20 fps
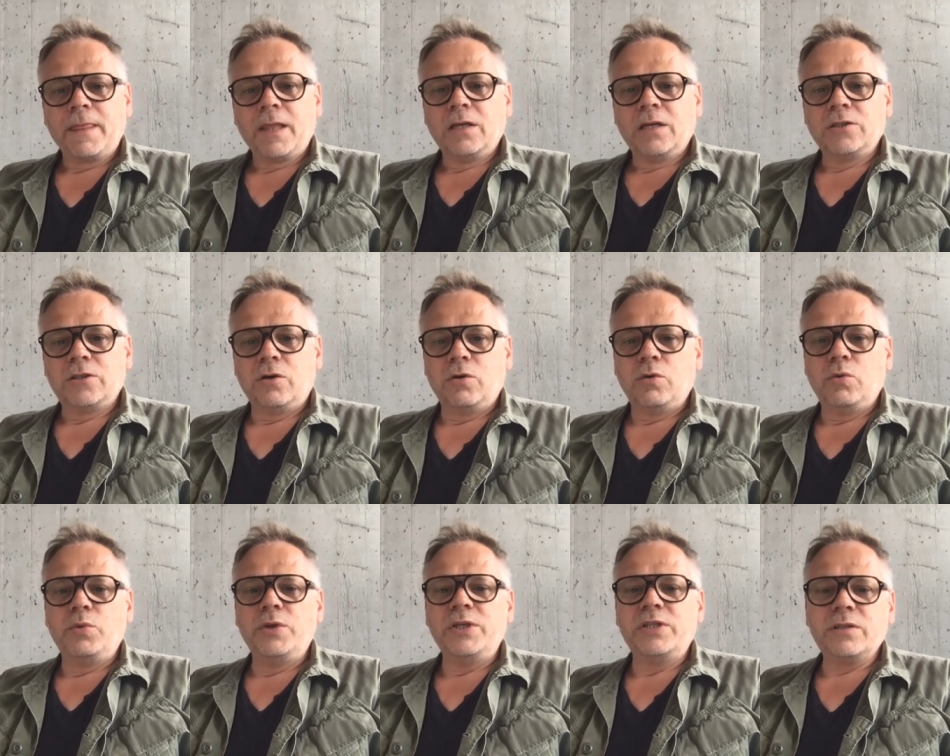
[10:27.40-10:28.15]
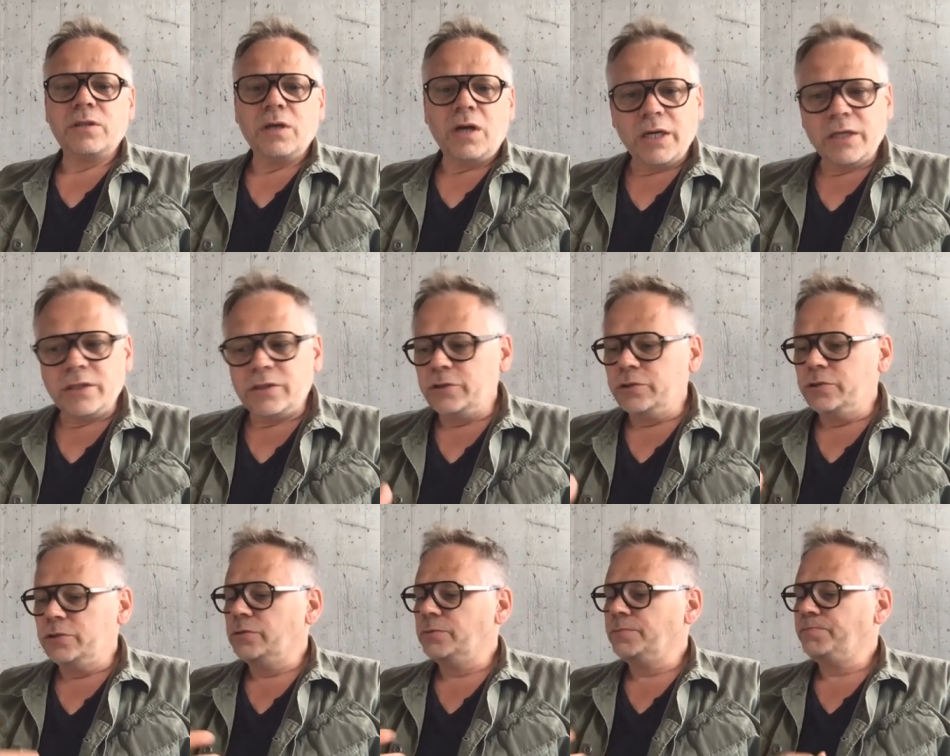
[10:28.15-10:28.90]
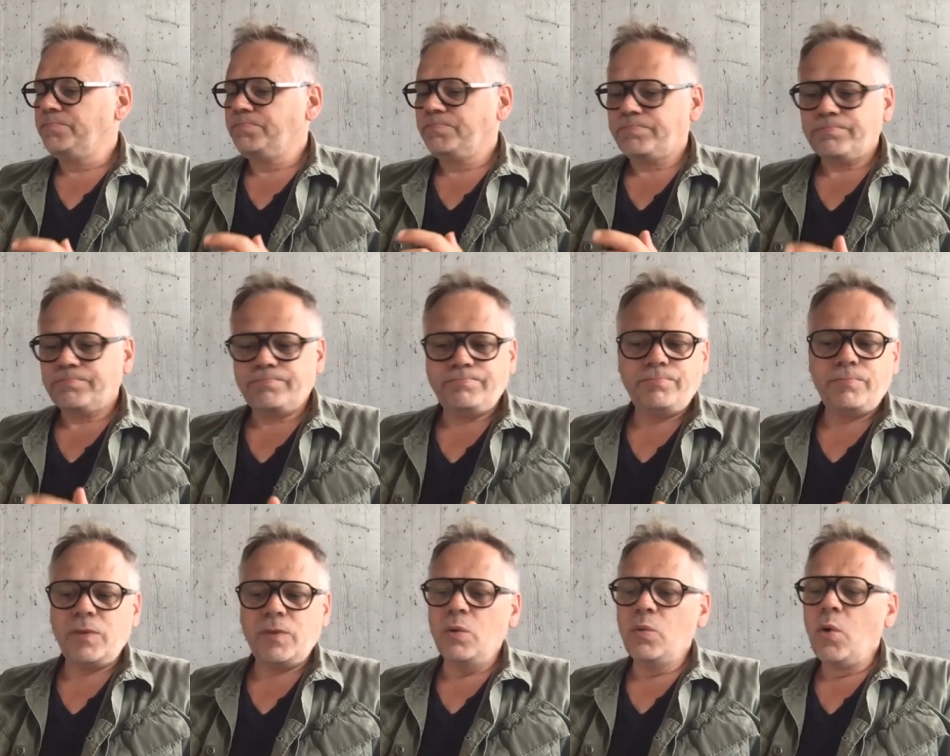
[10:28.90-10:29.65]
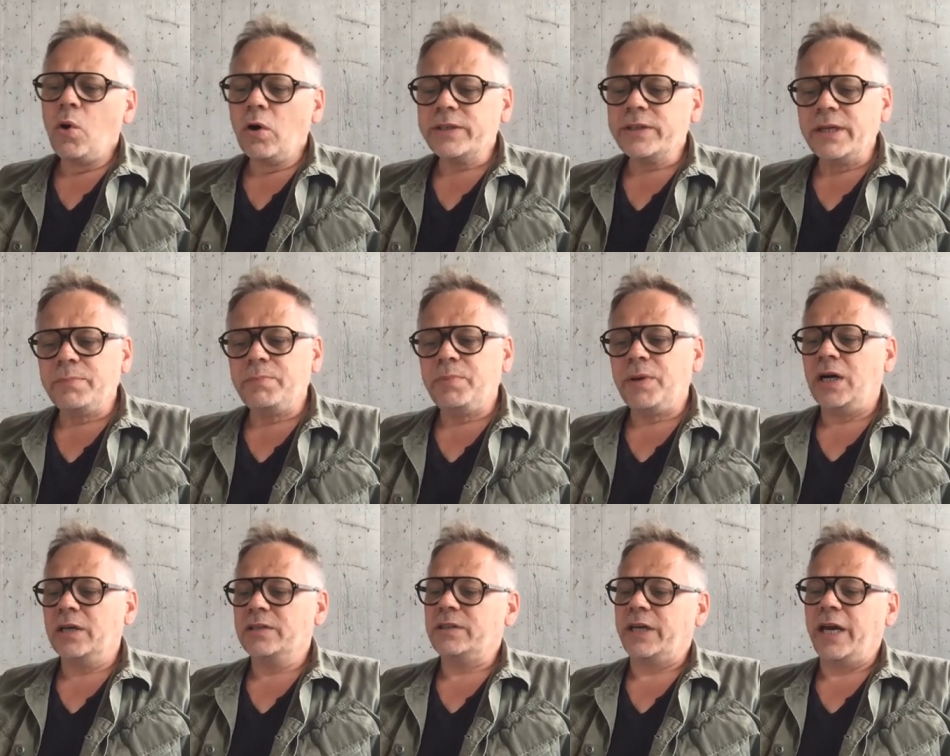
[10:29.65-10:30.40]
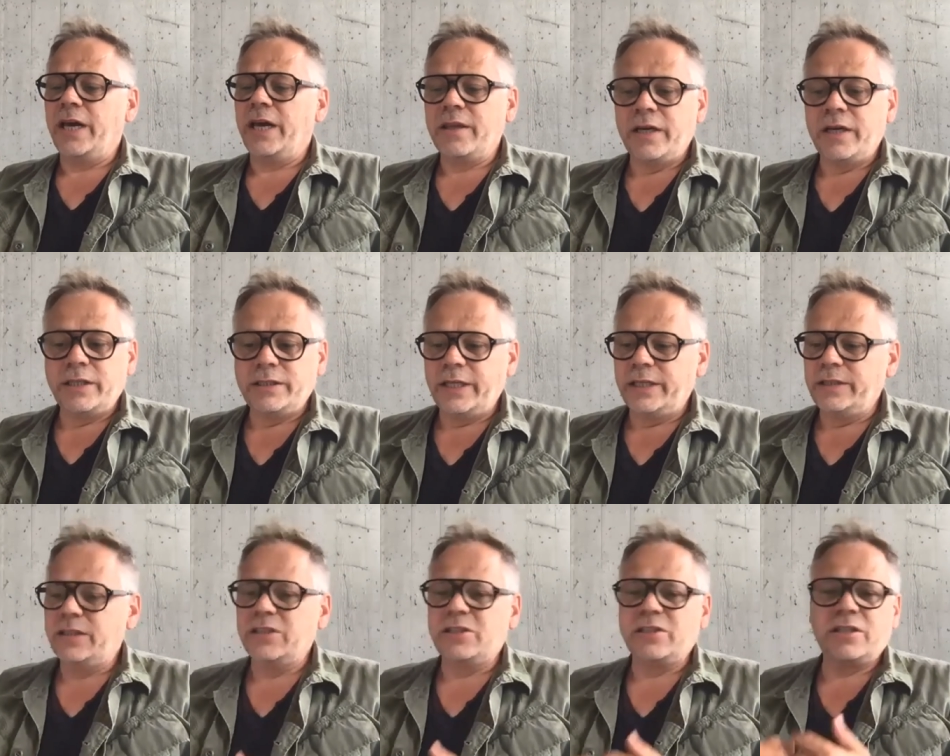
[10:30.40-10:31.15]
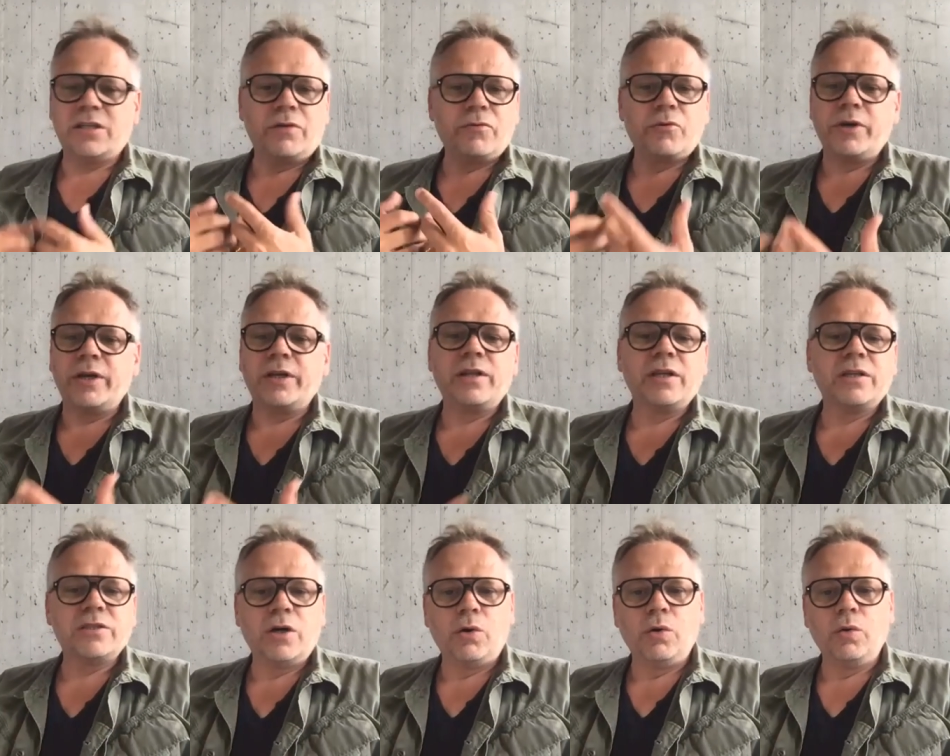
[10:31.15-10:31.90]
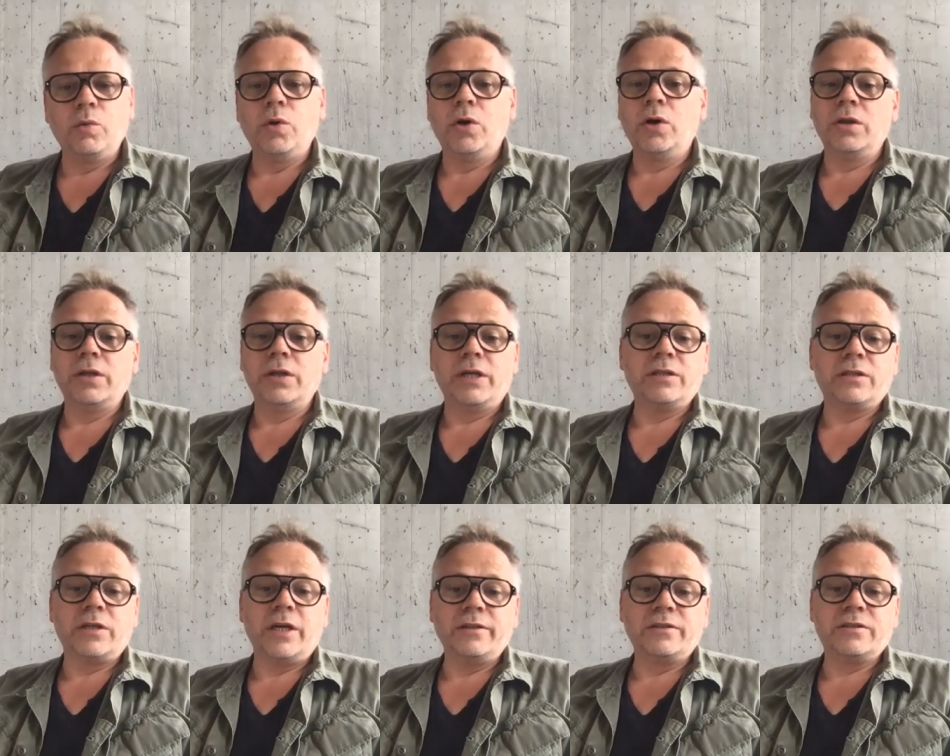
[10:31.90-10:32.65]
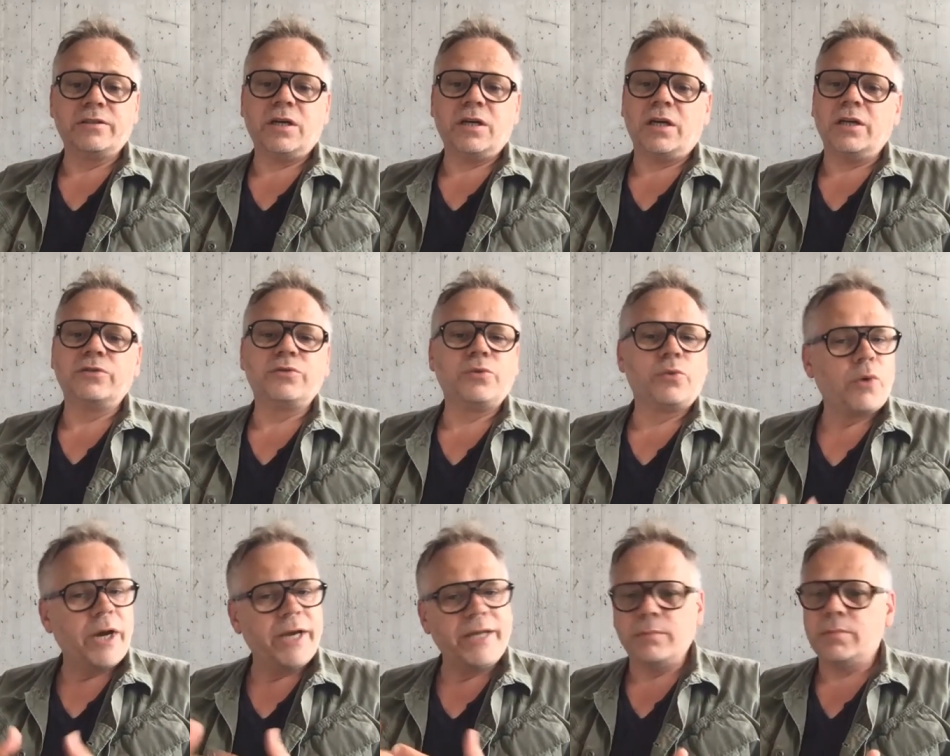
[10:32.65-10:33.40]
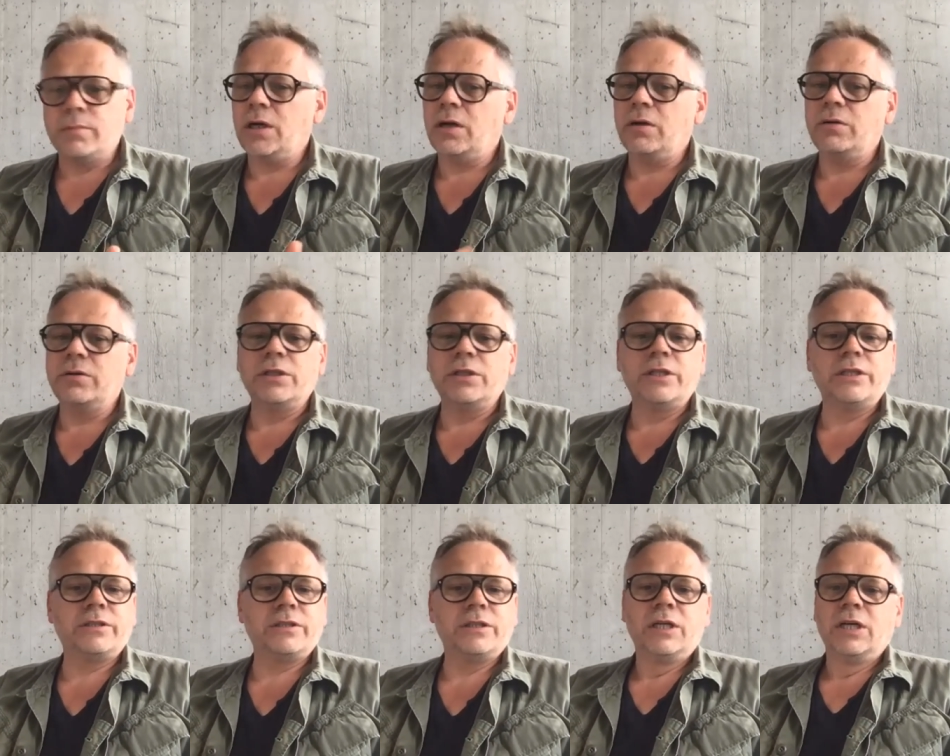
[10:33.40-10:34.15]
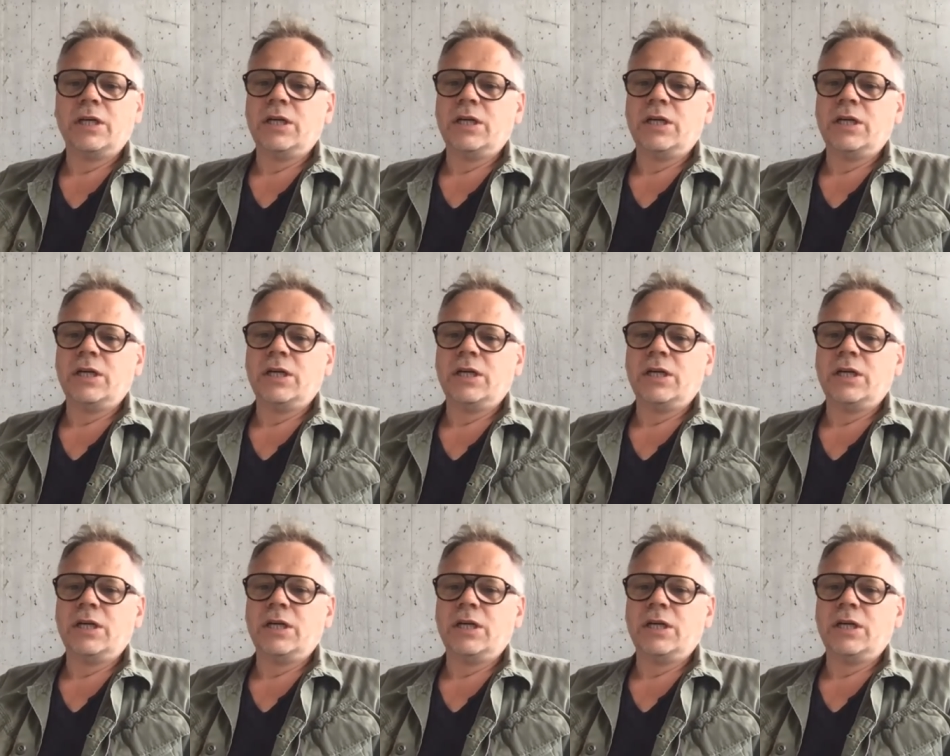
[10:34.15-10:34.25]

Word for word: so we started to walk that path together and, and discovering this whole world and, and started to write about it,